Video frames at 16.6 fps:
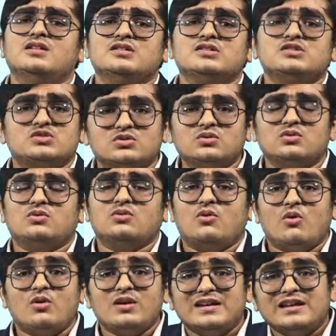
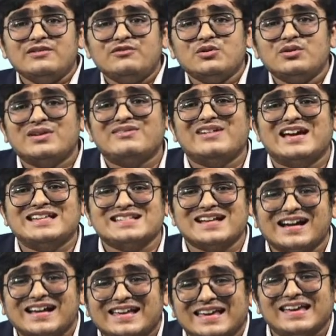So only if you revise
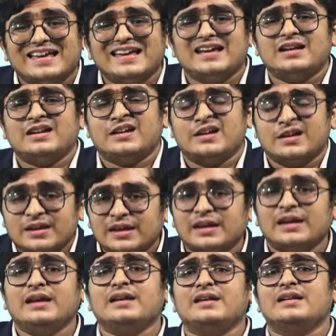again and
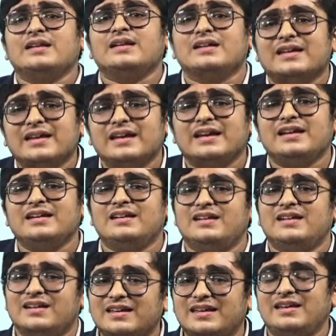again and again and
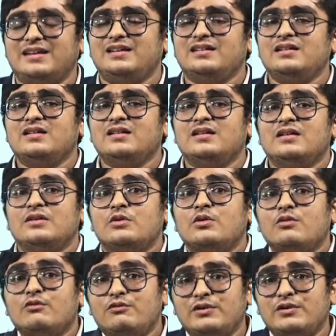again
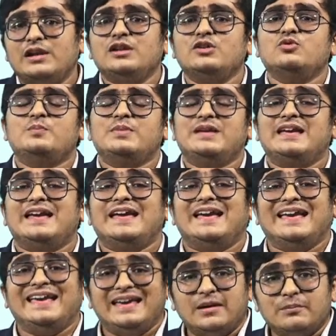will you
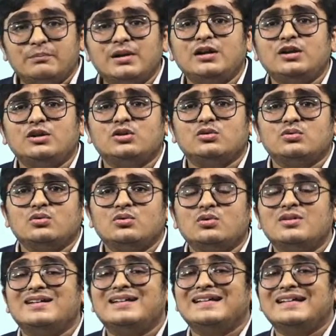be able
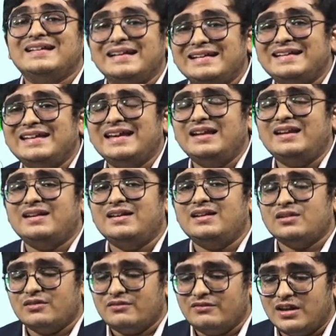to retain
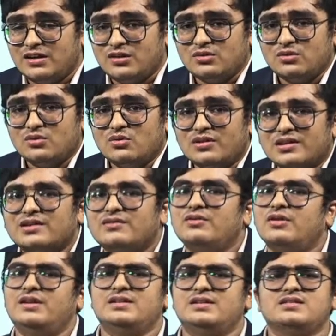it when you go give
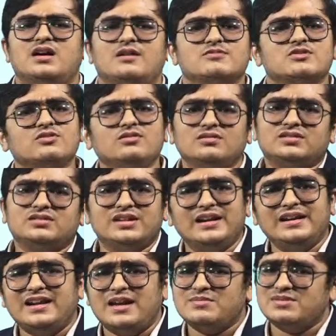your exam. So
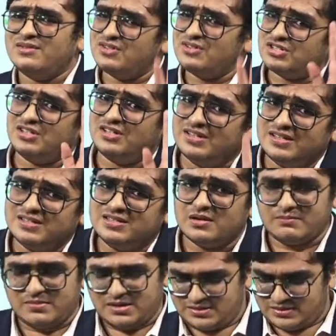3 times revision is a
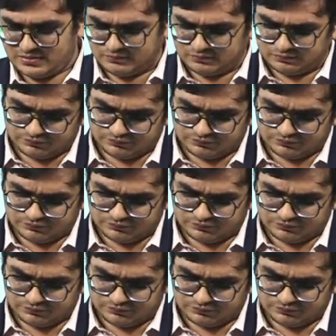must.